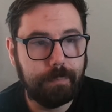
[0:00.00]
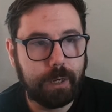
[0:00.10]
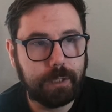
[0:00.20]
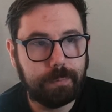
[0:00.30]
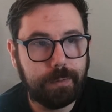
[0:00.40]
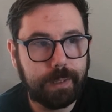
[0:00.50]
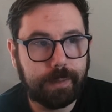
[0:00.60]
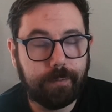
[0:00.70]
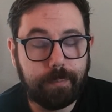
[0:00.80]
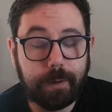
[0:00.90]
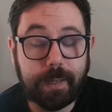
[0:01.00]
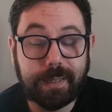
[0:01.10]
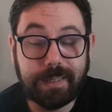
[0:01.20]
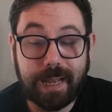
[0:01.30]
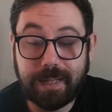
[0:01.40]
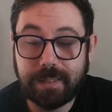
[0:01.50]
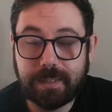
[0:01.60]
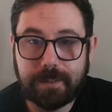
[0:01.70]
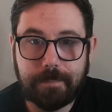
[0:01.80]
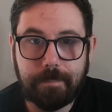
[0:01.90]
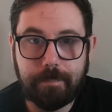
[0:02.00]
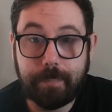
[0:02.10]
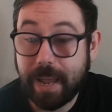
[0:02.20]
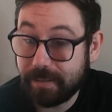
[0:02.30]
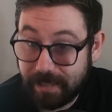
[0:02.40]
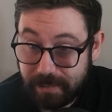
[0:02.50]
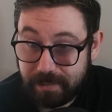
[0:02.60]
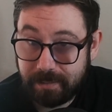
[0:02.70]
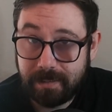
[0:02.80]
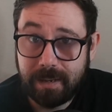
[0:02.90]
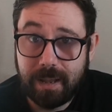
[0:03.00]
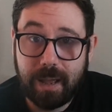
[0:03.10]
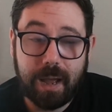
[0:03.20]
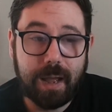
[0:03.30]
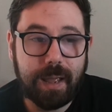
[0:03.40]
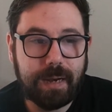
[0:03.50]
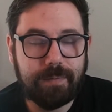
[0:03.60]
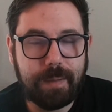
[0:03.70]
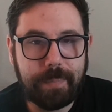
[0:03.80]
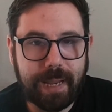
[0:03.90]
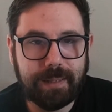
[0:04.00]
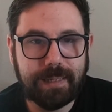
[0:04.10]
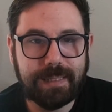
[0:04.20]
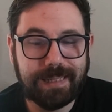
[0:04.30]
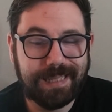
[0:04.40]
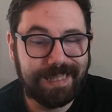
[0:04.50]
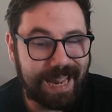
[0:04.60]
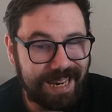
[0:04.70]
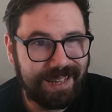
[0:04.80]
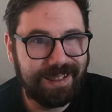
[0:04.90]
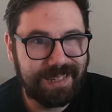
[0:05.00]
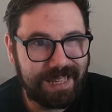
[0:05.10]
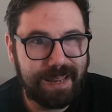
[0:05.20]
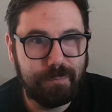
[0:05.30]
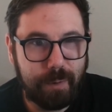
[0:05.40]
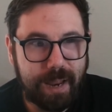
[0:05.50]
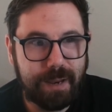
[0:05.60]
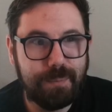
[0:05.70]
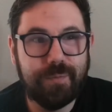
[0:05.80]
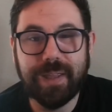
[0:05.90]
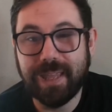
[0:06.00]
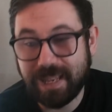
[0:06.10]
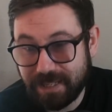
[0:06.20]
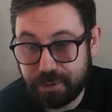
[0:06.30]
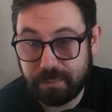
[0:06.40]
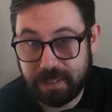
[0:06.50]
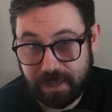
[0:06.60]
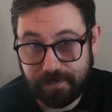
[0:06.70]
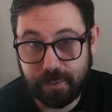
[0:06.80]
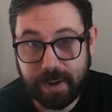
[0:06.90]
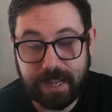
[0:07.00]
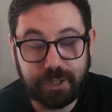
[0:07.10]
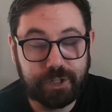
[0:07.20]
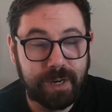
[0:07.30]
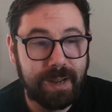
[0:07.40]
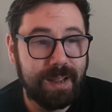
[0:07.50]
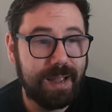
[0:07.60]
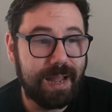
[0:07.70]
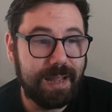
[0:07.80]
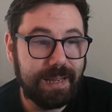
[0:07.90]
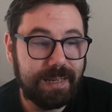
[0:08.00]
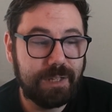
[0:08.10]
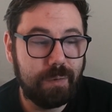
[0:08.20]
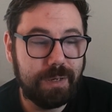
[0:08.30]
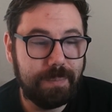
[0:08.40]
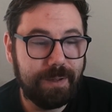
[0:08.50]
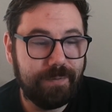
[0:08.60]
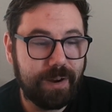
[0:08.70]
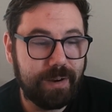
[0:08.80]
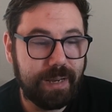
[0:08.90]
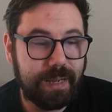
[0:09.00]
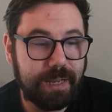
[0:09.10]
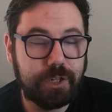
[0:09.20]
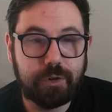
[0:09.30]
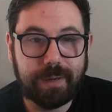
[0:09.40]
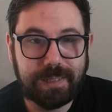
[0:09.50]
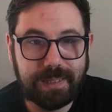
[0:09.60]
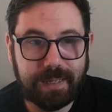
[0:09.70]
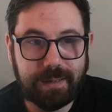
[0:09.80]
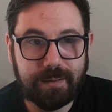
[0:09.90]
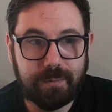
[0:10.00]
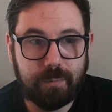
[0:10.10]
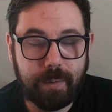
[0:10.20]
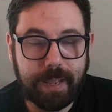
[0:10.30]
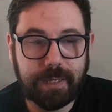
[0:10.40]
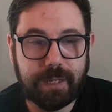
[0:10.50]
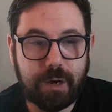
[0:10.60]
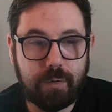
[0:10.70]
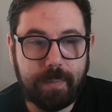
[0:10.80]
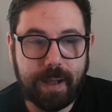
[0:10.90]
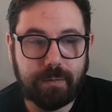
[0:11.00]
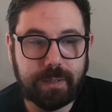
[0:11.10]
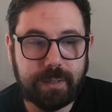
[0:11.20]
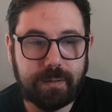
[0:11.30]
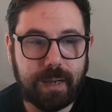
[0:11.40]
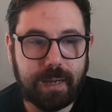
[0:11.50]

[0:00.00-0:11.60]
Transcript: Project Blue does have a pretty intense ban list. And if that ban list is staying the same way moving into Silver Age, it is going to be a very interesting way to go about